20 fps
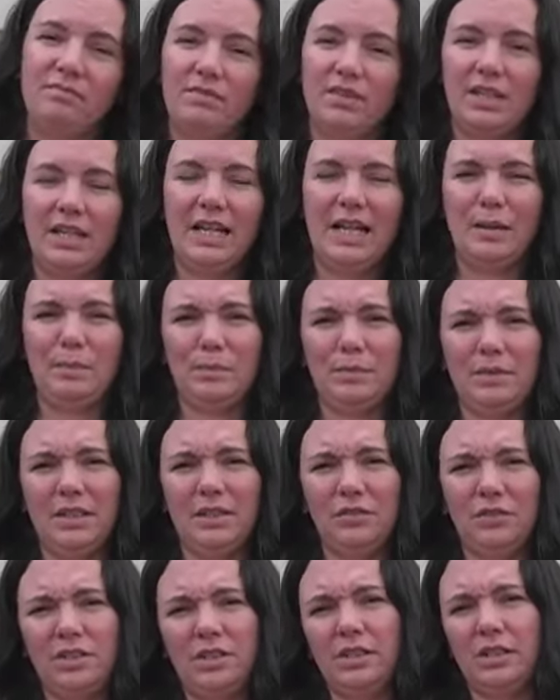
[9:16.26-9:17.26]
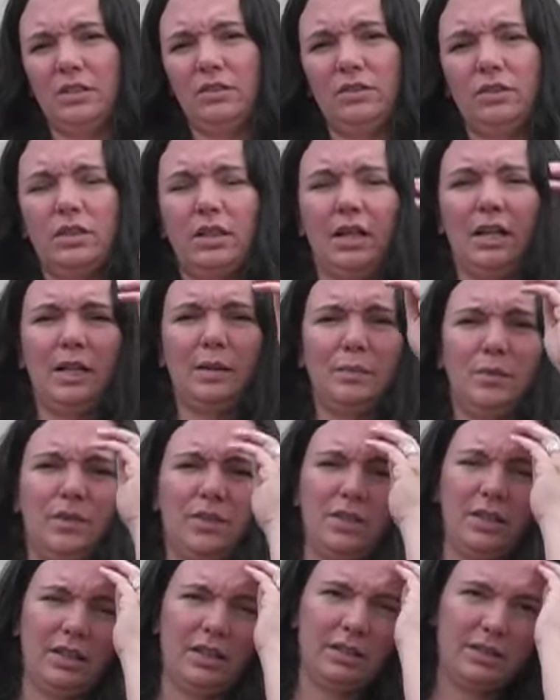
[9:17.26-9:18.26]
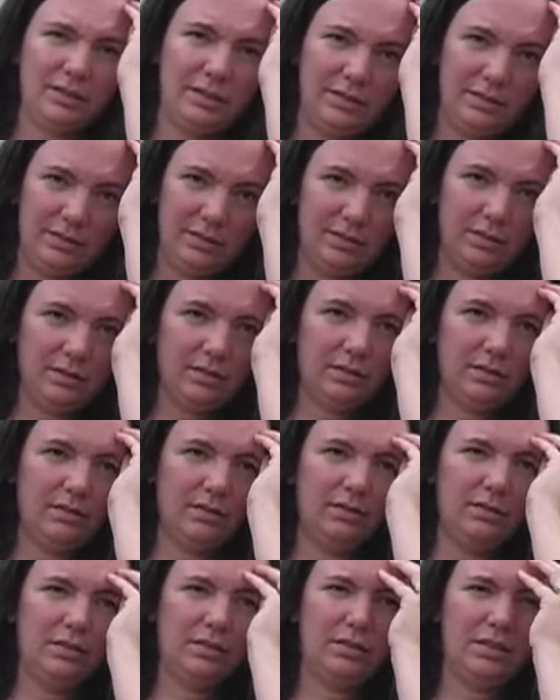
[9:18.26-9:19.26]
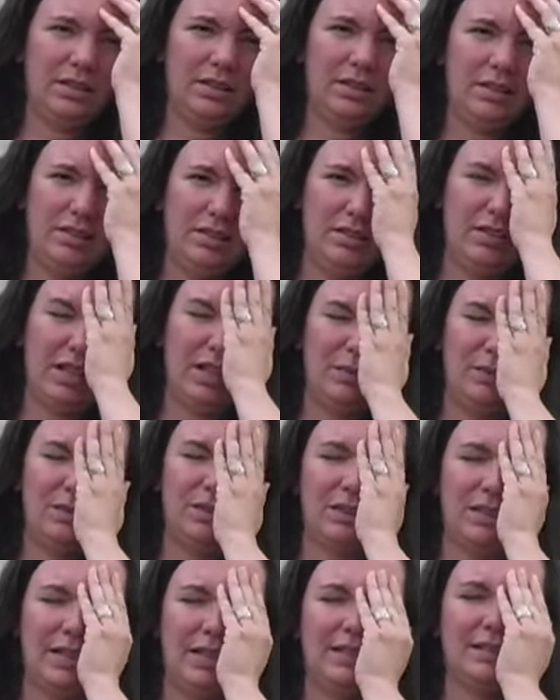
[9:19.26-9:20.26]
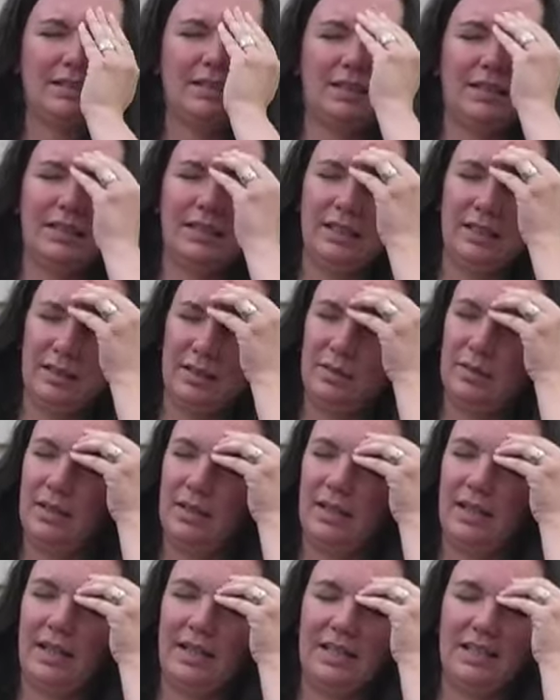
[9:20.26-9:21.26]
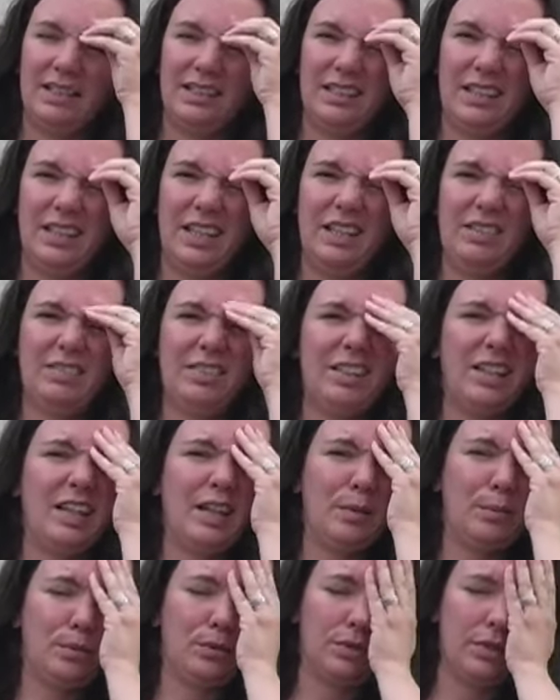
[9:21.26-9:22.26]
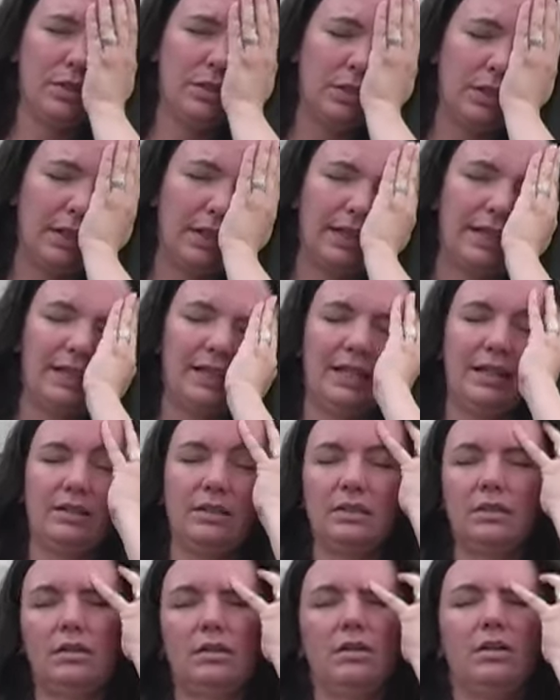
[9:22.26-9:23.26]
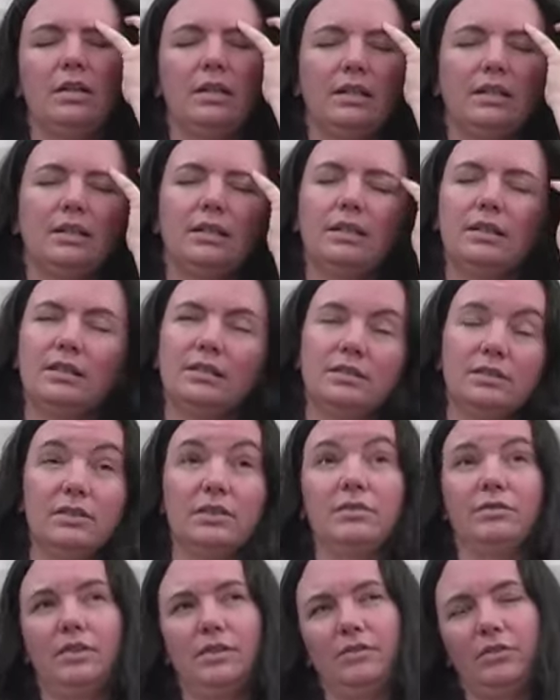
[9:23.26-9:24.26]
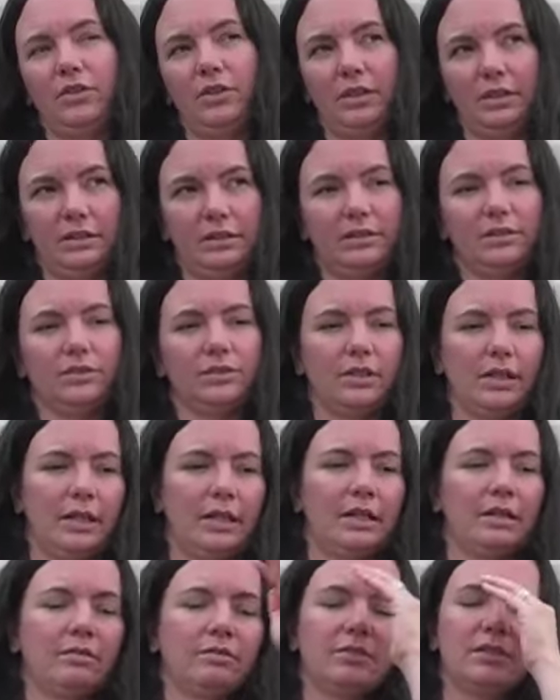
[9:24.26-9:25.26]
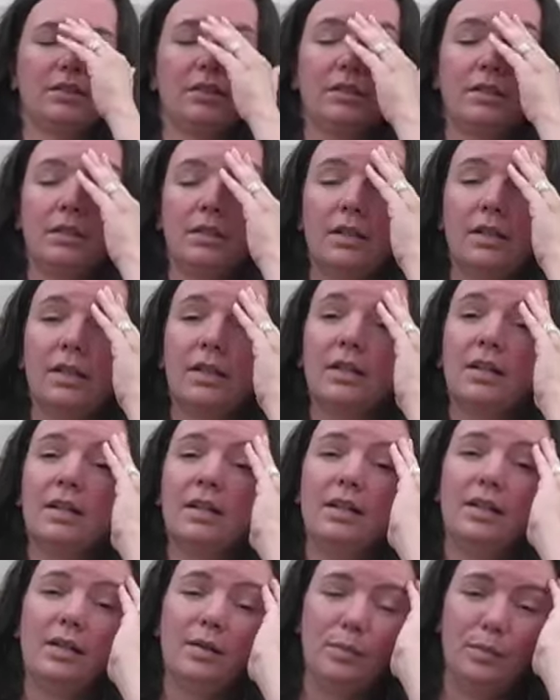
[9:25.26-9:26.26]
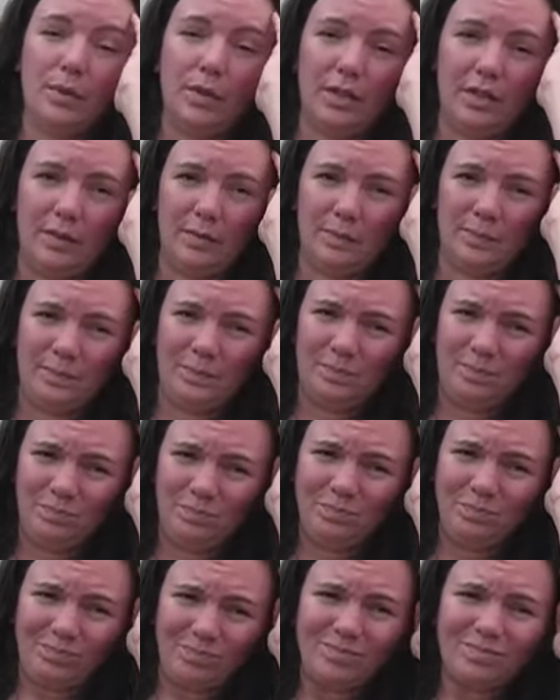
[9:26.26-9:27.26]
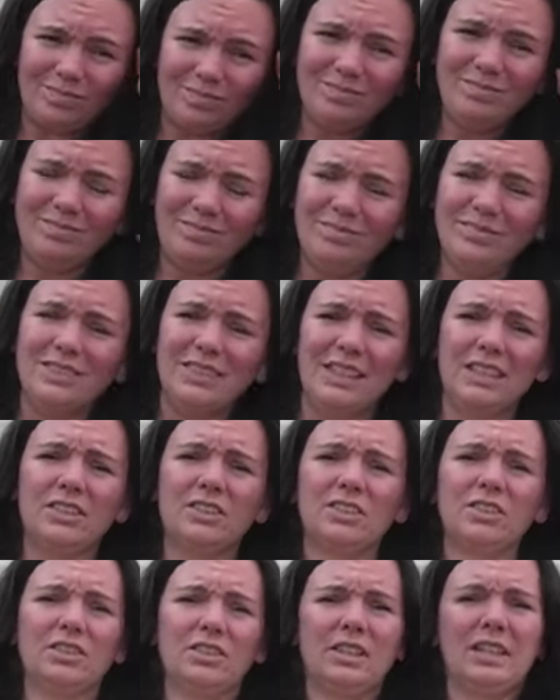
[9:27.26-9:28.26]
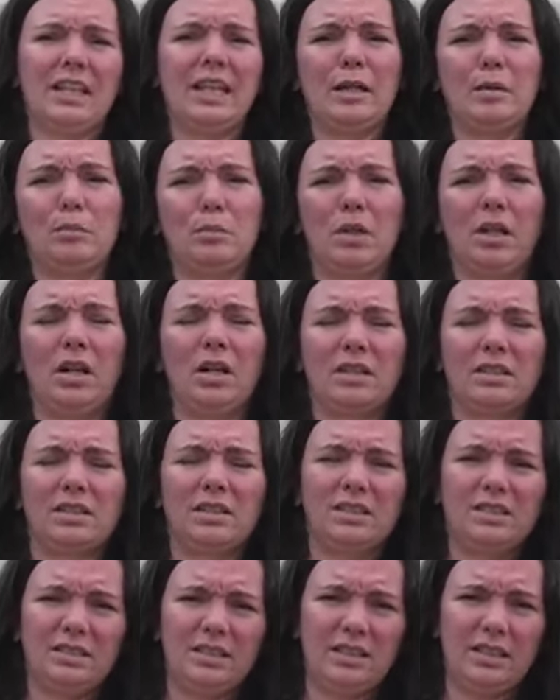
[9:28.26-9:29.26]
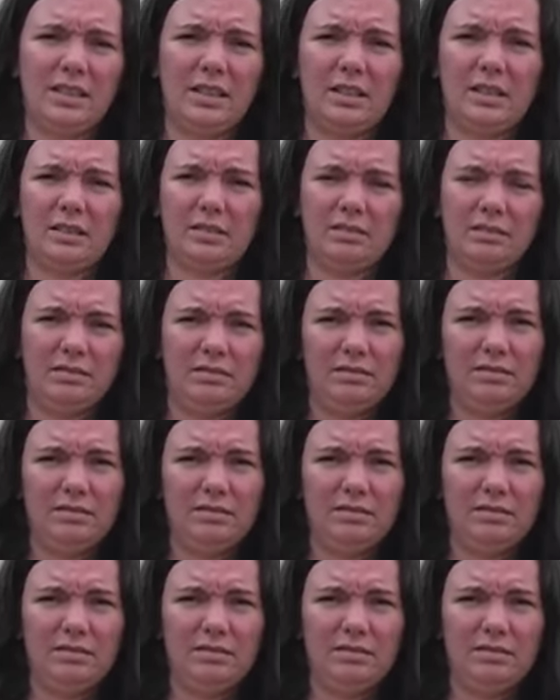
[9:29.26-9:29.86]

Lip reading: It happens every single time you think, oh no, that was the last thing. I had this gift temporarily and now it's gone, or if you consider it a gift. But I certainly get blocked and